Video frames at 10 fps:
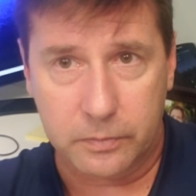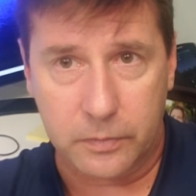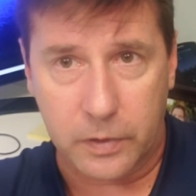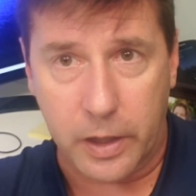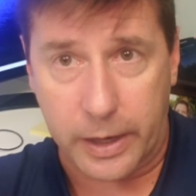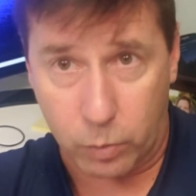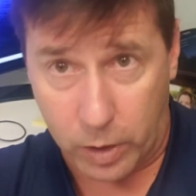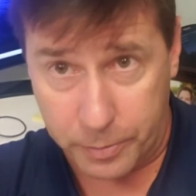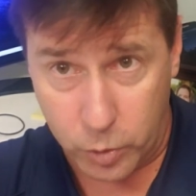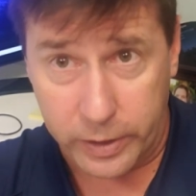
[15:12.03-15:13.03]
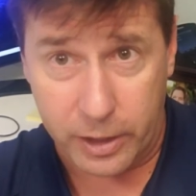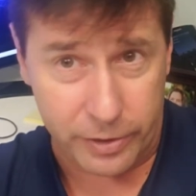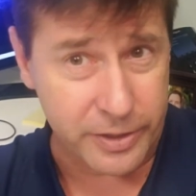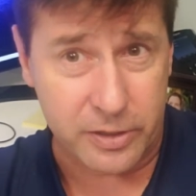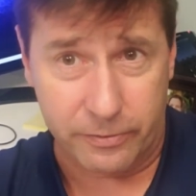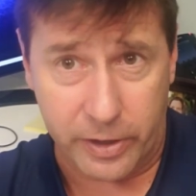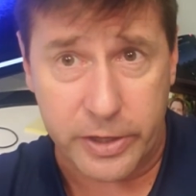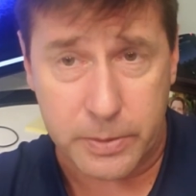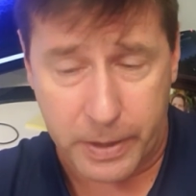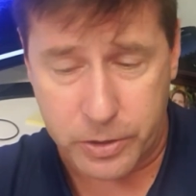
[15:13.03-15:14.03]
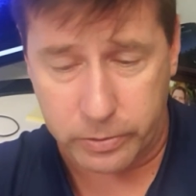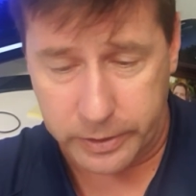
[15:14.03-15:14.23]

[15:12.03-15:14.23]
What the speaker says: like what I'm doing here. This is a very special